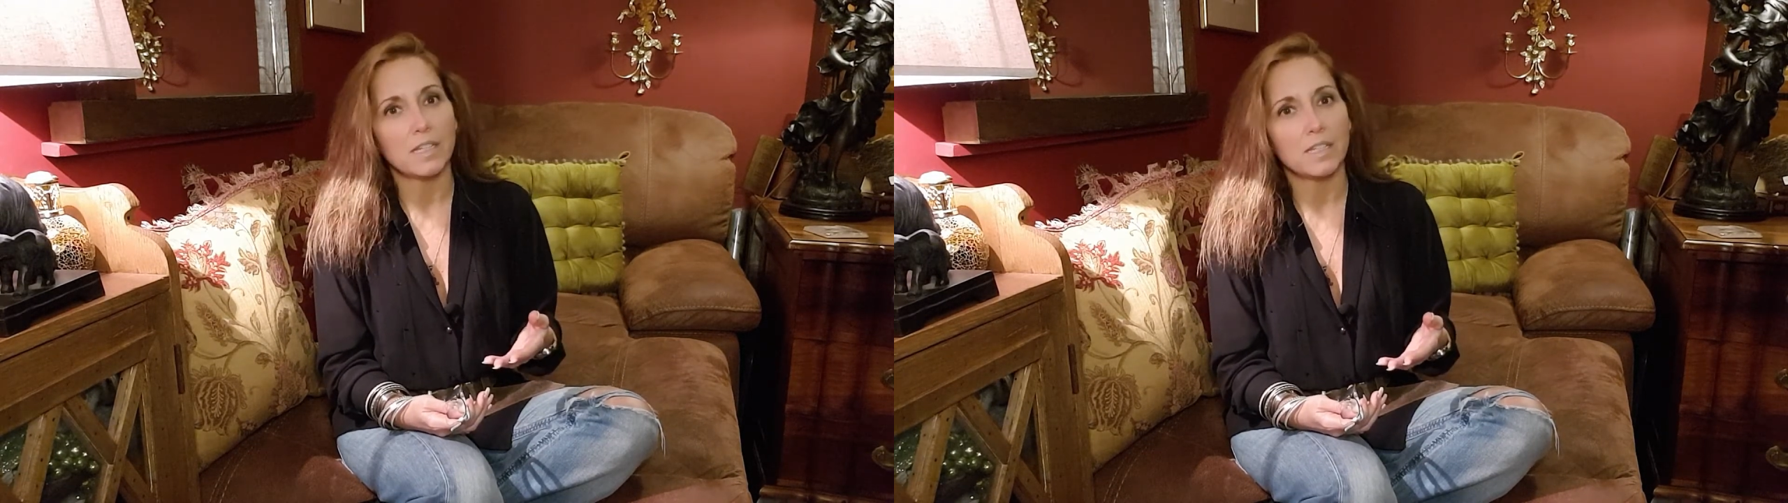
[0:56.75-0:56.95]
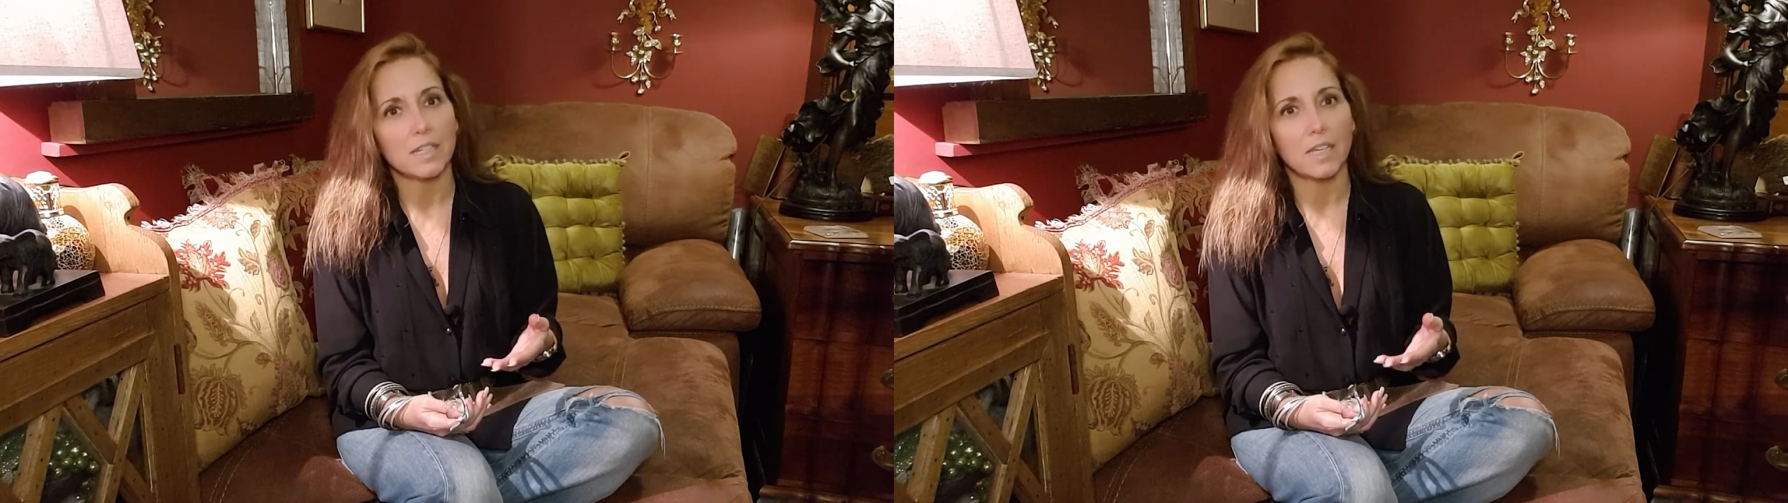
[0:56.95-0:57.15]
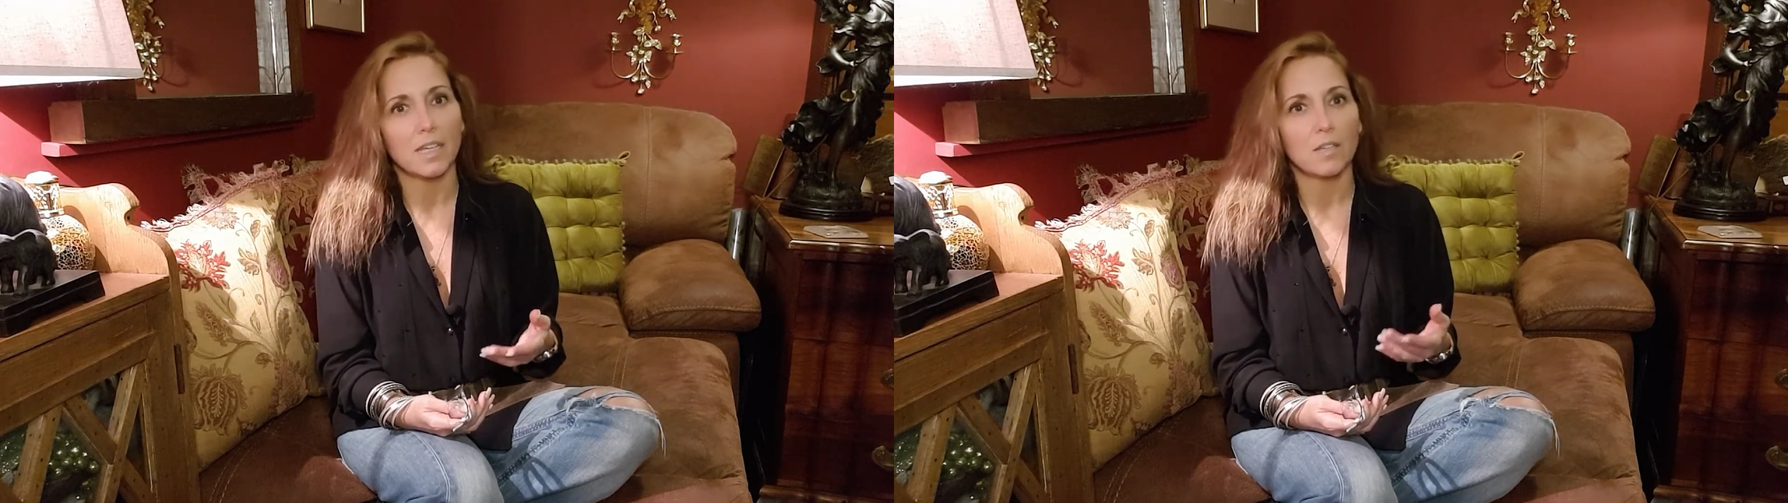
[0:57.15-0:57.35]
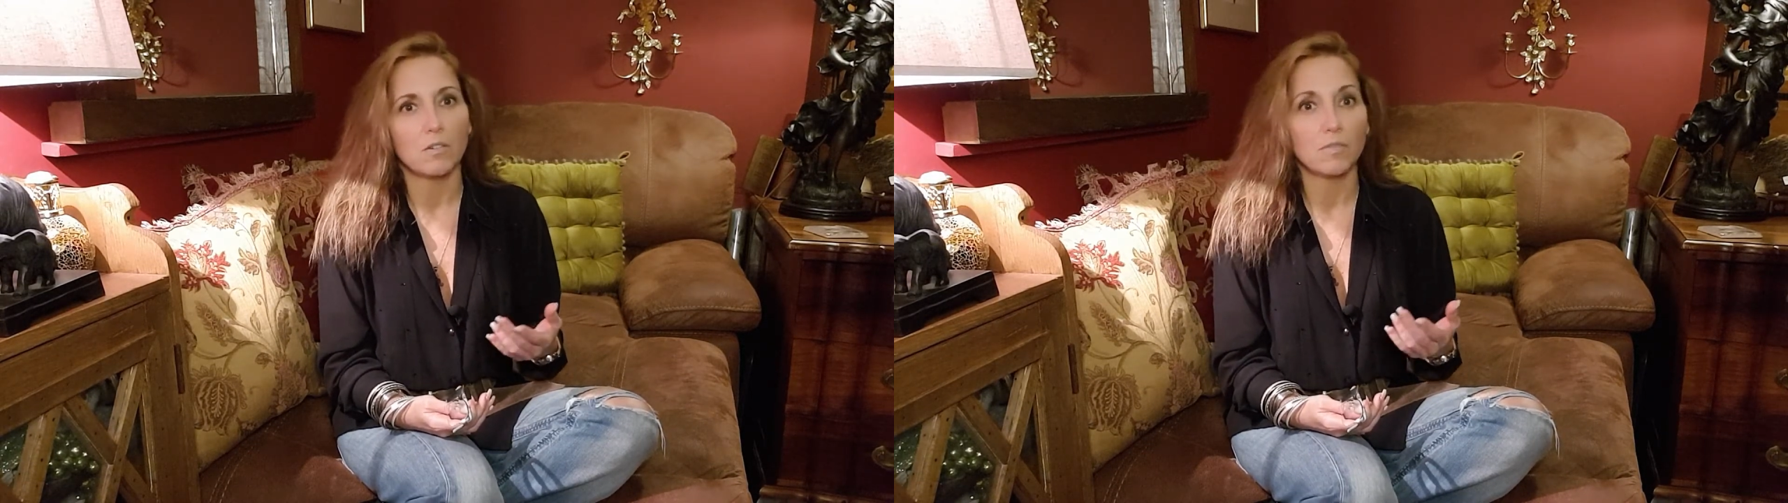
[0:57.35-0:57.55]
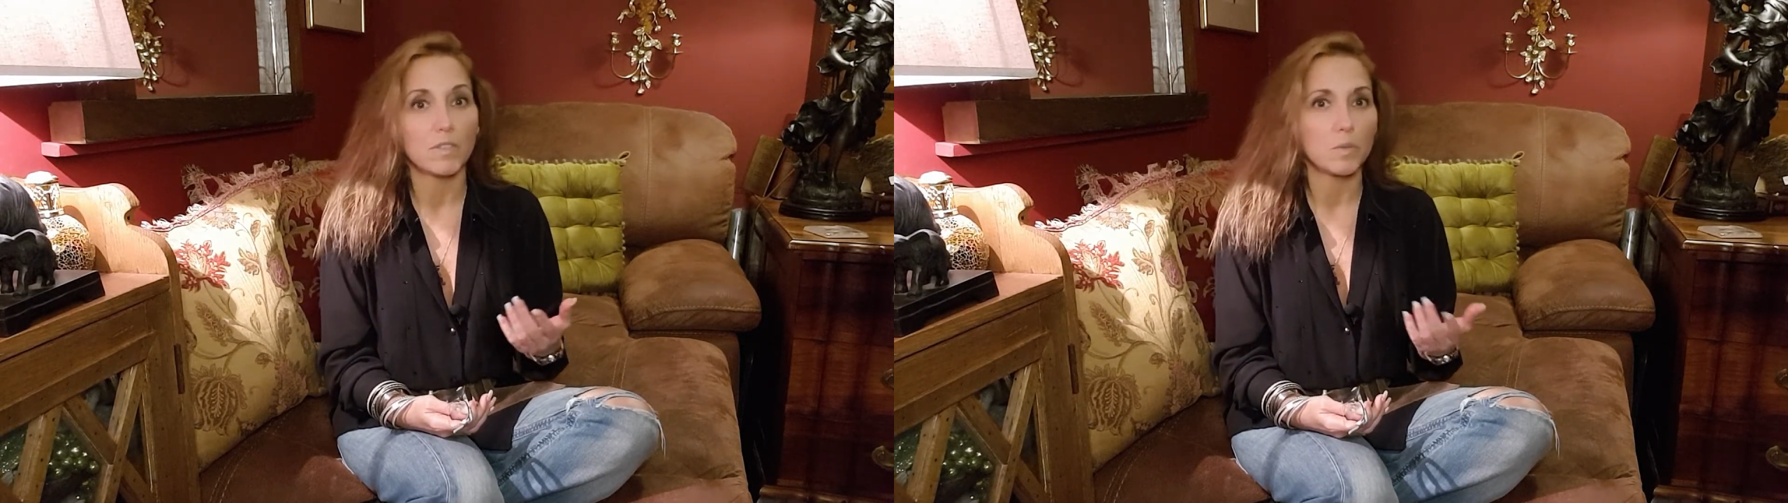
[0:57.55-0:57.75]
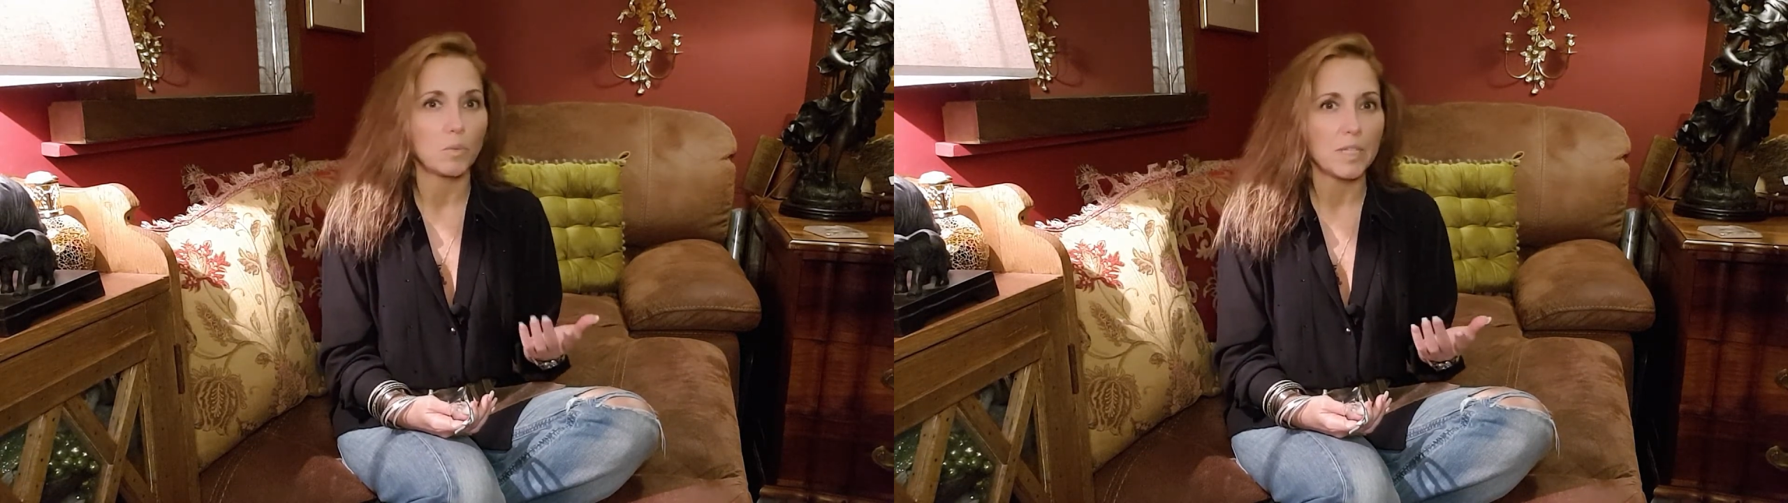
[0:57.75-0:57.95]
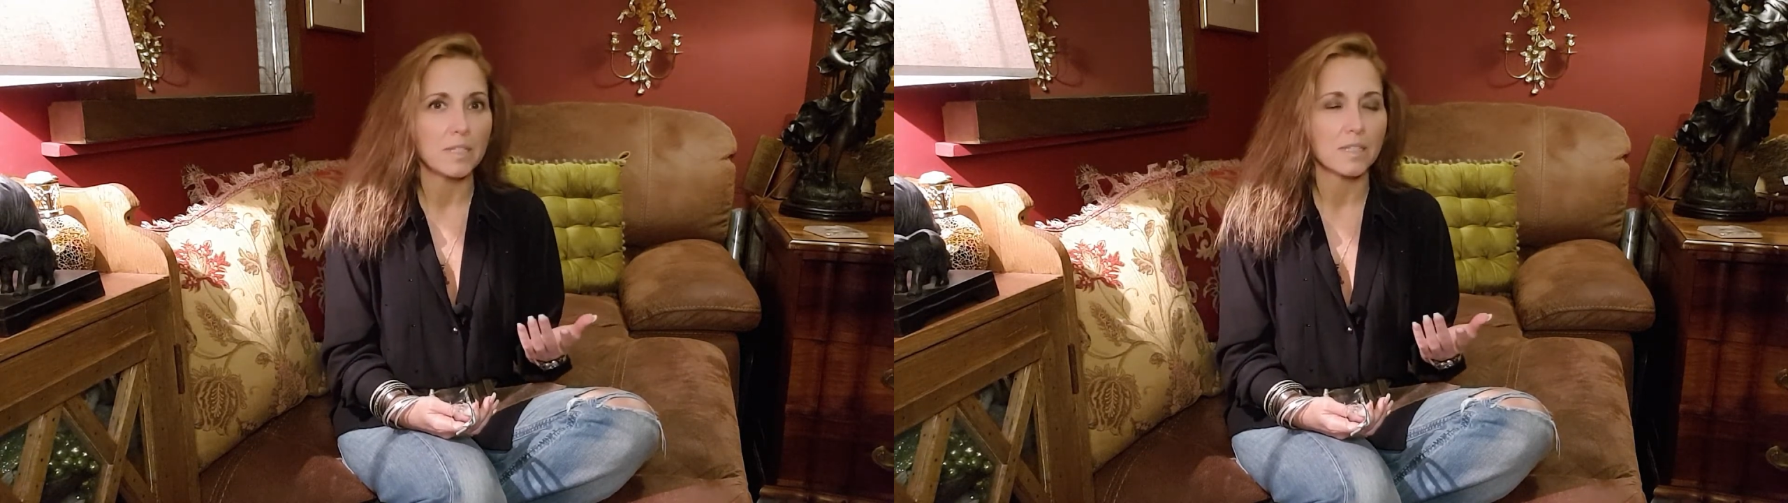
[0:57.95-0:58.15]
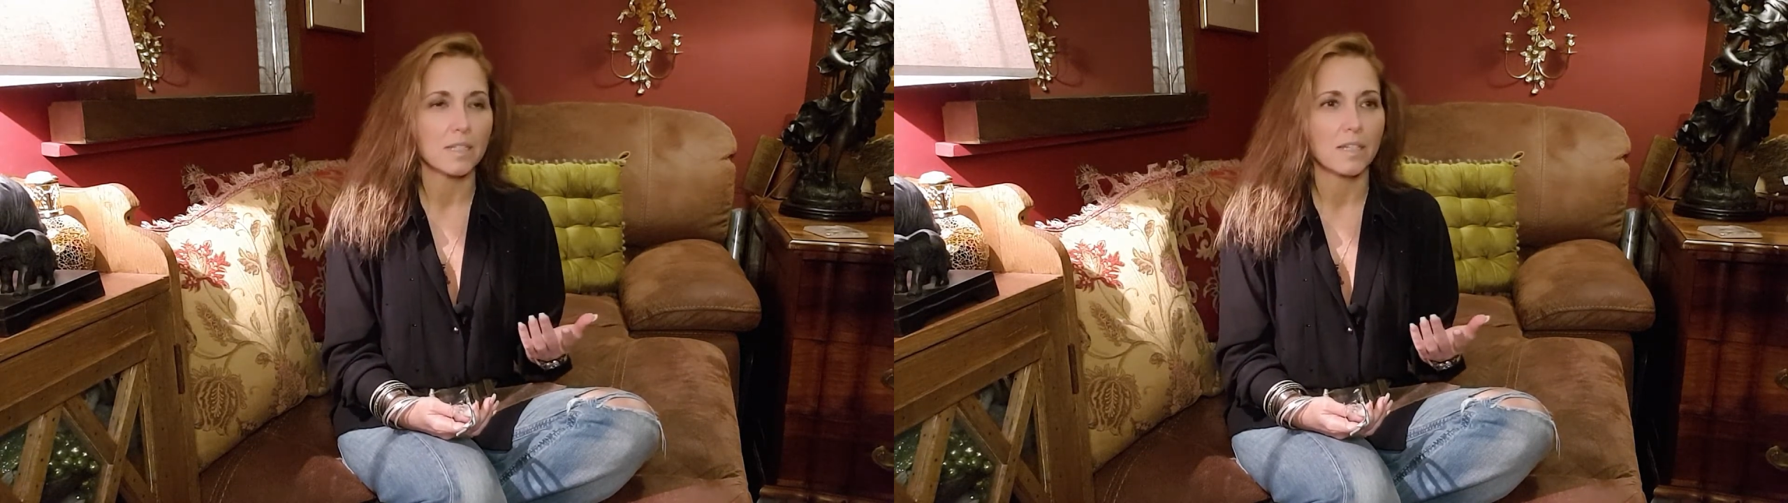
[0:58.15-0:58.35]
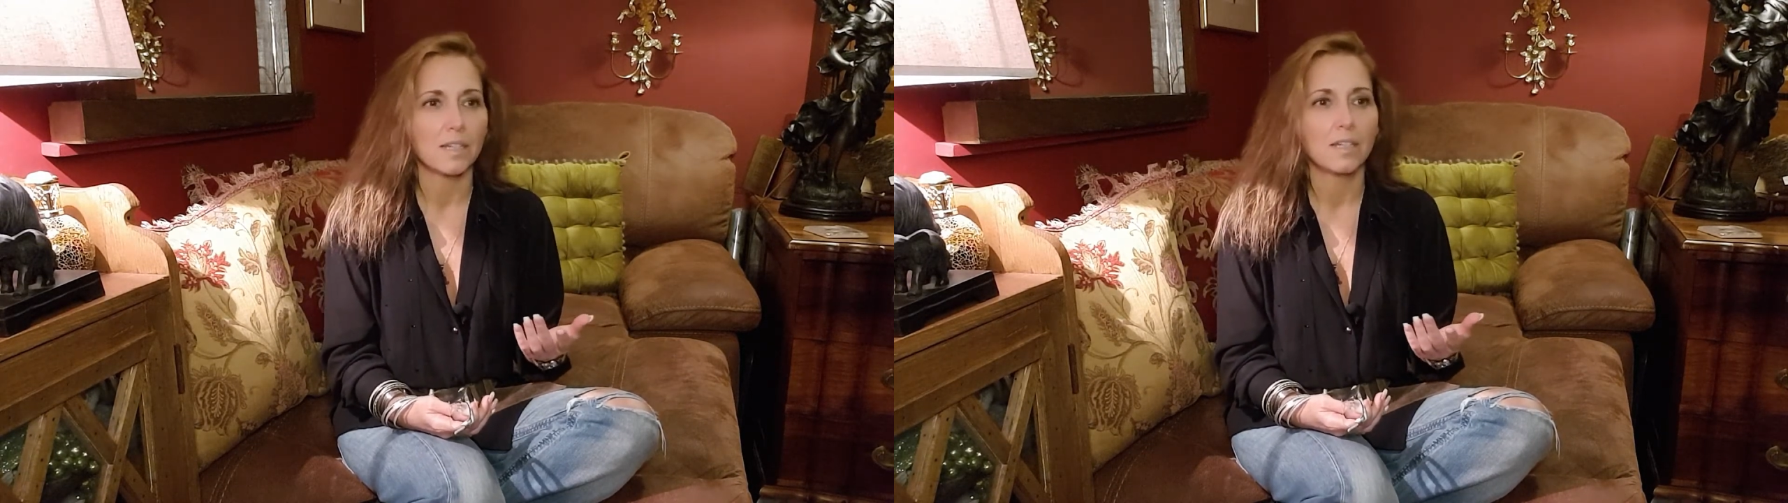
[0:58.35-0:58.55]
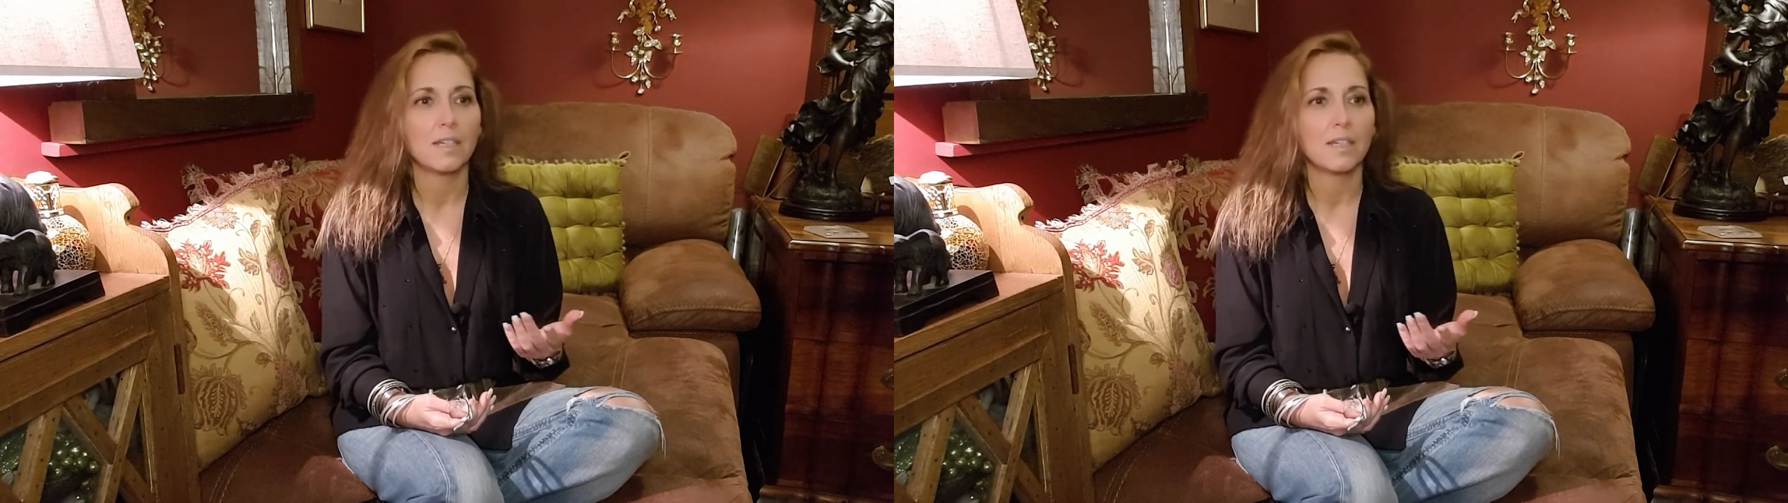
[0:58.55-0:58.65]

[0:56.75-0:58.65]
day or if it's winter.